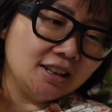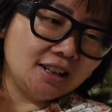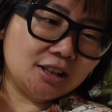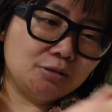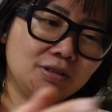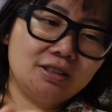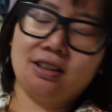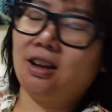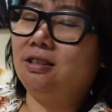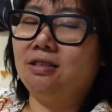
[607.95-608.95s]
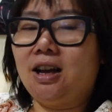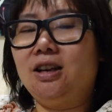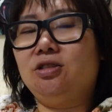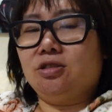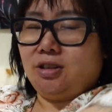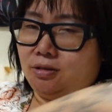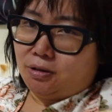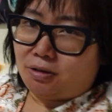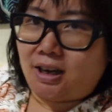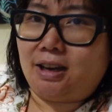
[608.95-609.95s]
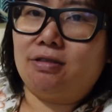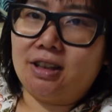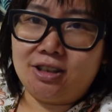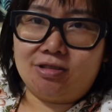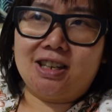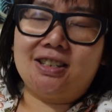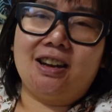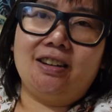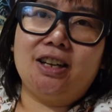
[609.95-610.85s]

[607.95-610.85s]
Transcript: that's what I enjoy doing when I get really stressed out.